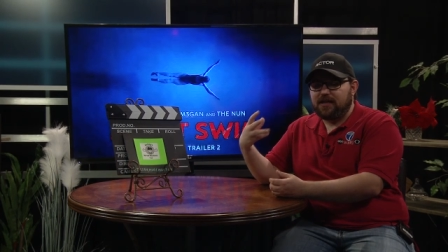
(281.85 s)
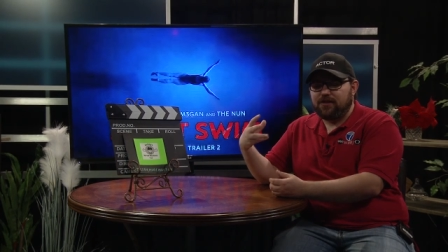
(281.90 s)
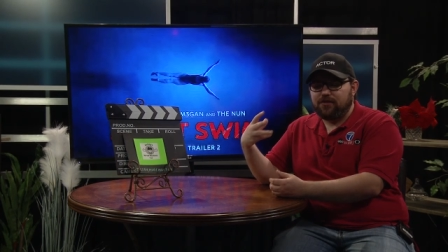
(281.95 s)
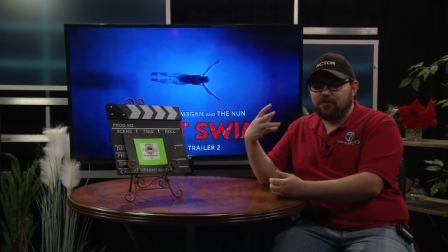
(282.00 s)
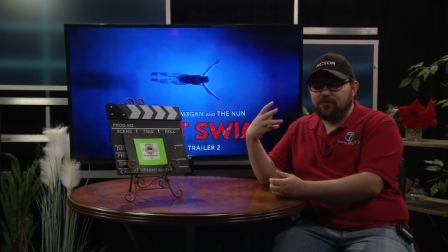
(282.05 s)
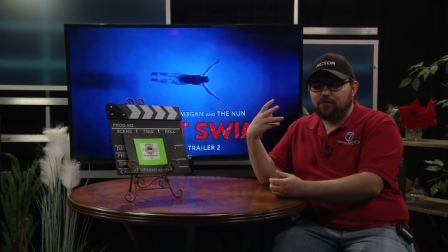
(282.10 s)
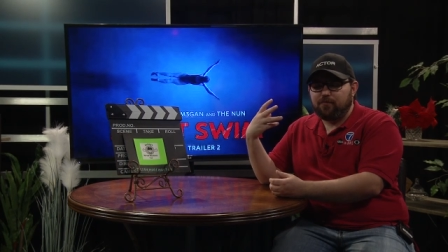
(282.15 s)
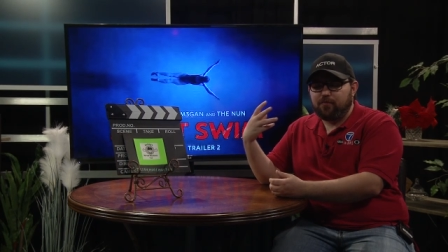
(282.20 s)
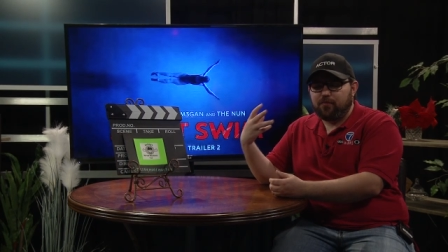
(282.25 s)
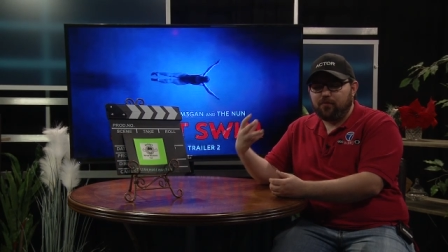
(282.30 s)

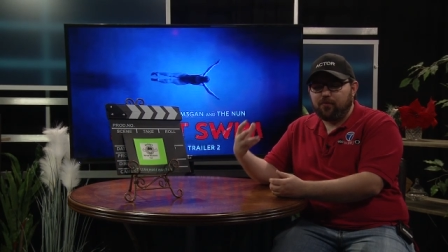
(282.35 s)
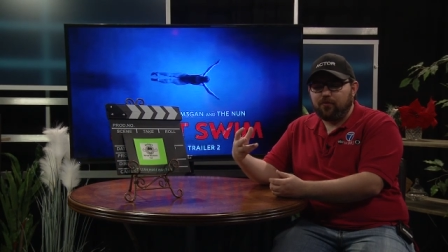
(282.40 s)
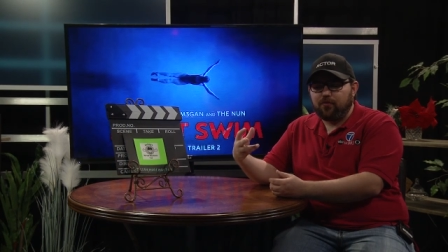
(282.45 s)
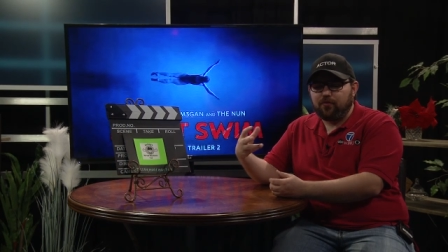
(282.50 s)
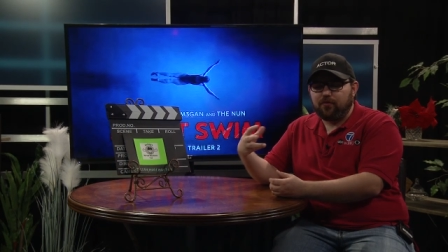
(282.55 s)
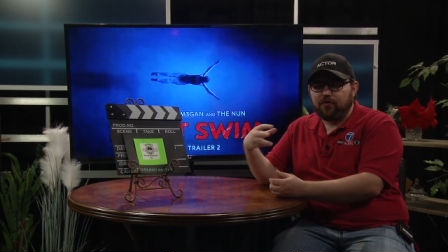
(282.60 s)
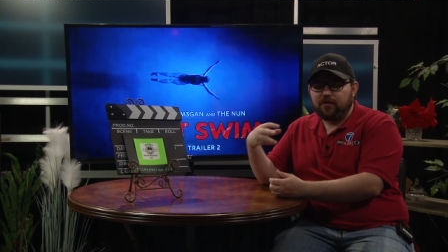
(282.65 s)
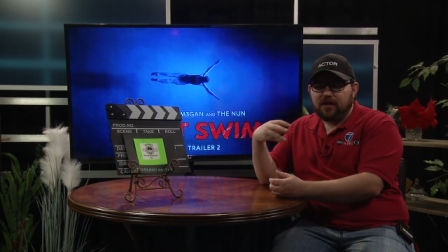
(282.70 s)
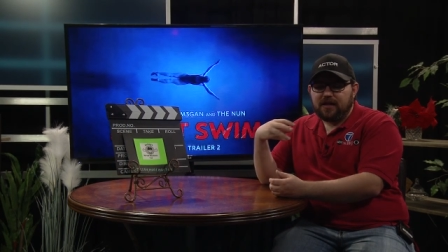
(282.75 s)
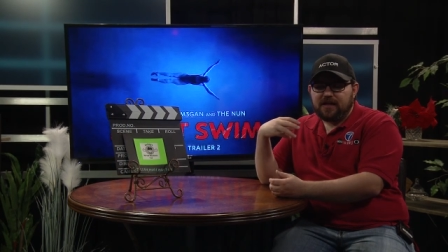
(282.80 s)
in the
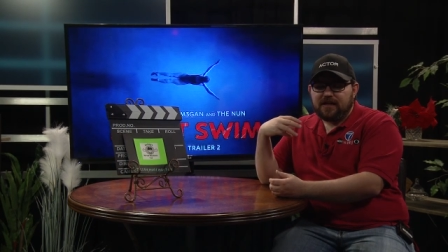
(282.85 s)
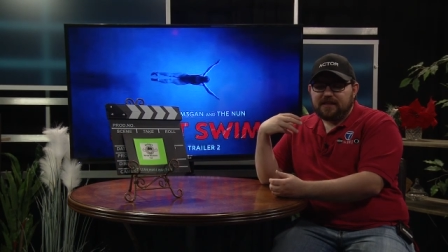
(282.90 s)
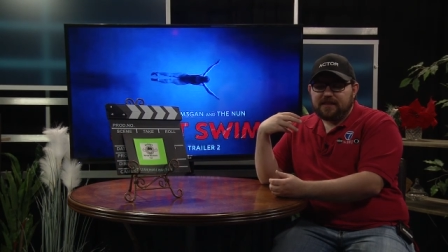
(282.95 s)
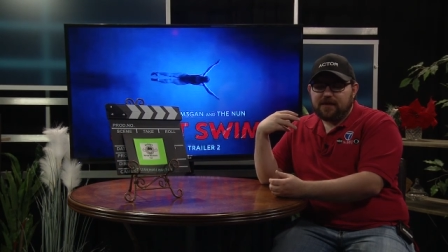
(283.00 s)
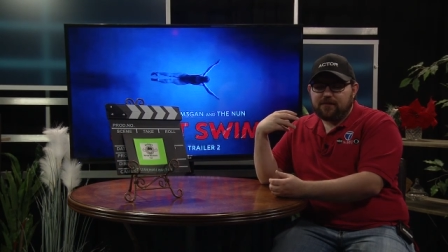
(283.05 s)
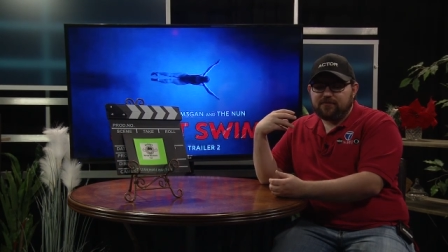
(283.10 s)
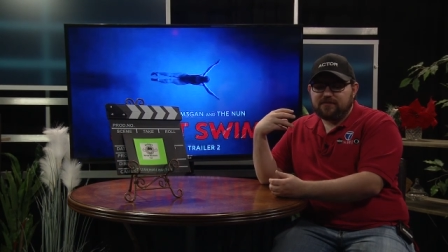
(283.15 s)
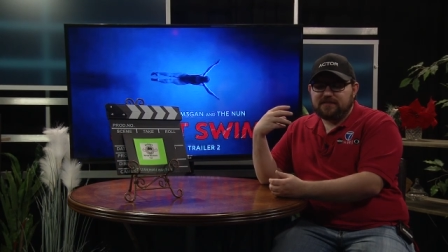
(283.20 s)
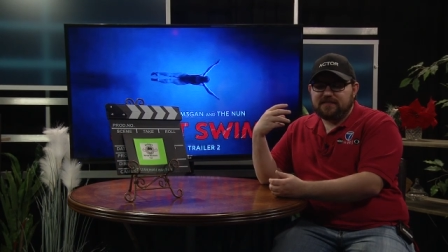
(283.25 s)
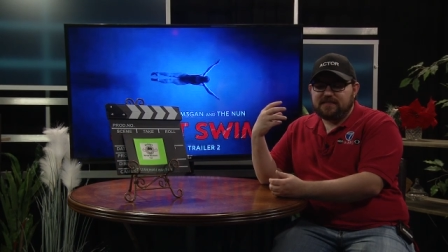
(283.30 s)
pool
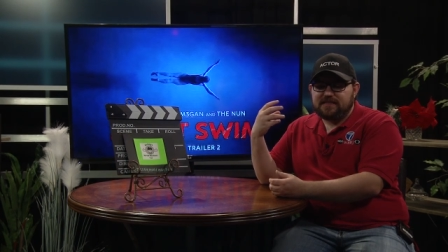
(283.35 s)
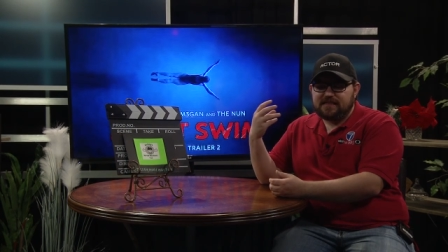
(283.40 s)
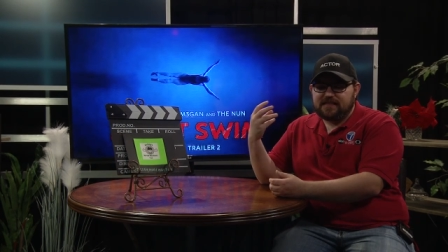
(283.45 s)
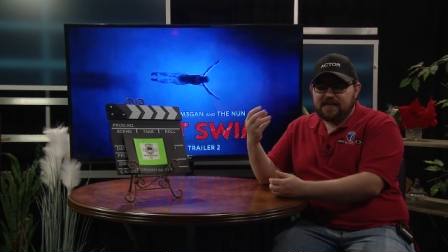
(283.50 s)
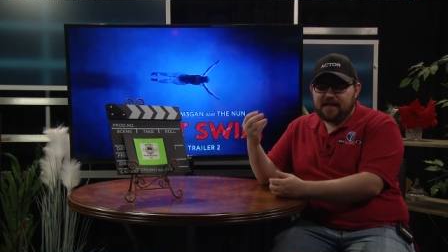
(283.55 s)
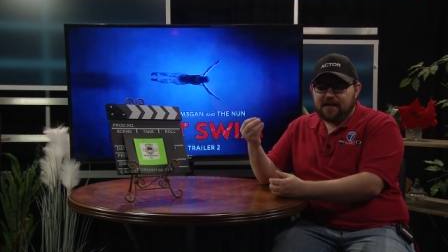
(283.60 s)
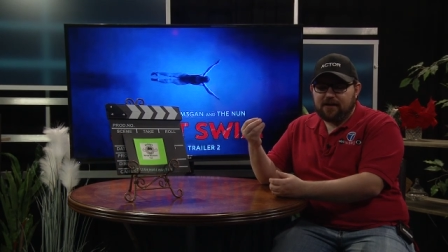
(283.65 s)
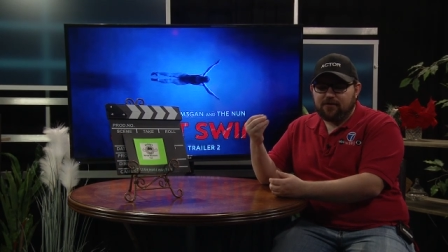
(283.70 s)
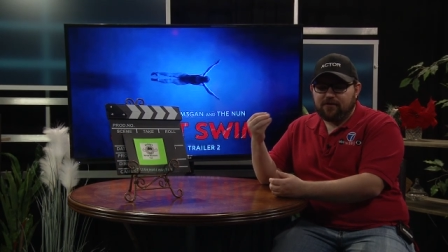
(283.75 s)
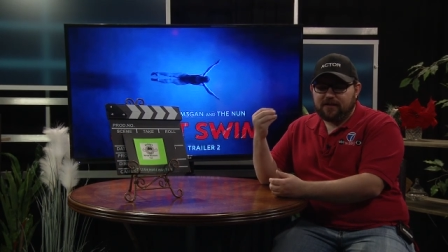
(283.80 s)
that was
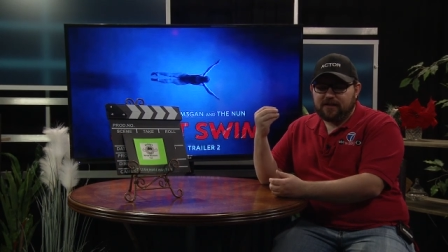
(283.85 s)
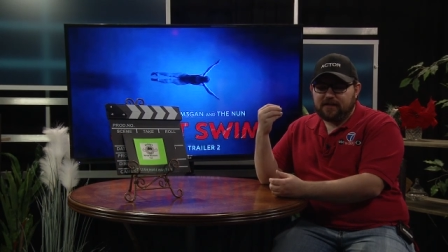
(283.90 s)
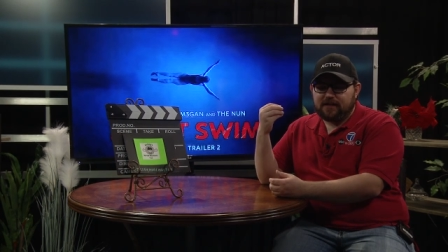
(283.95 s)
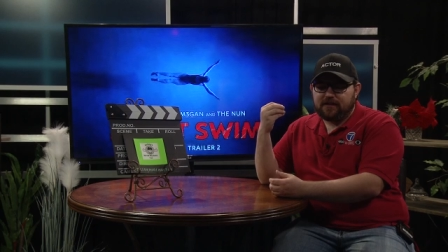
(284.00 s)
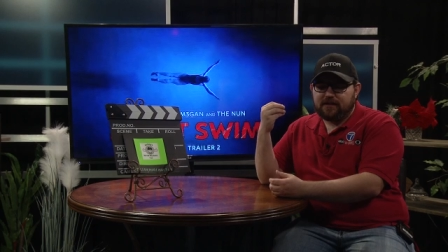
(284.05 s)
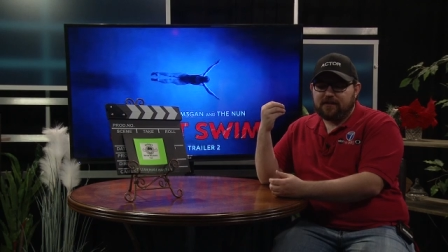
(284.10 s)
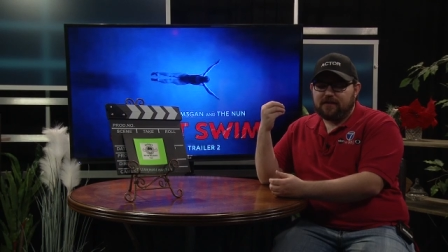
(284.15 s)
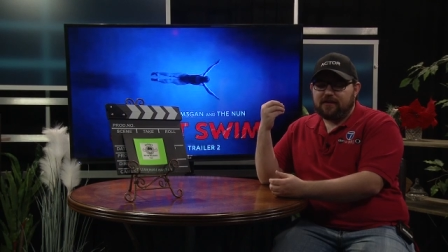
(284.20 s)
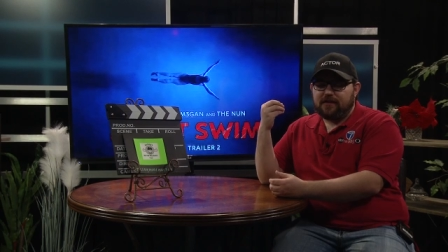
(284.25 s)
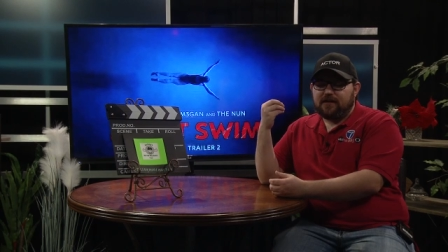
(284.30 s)

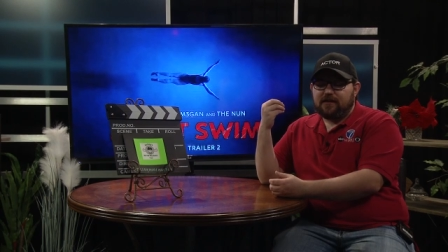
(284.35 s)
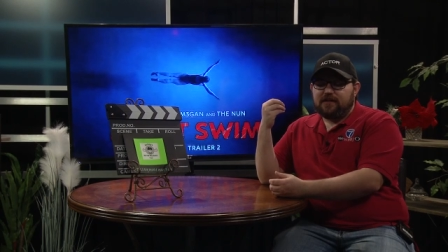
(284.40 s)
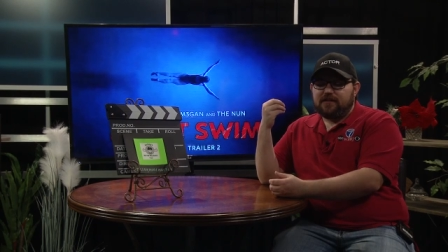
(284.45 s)
scaring,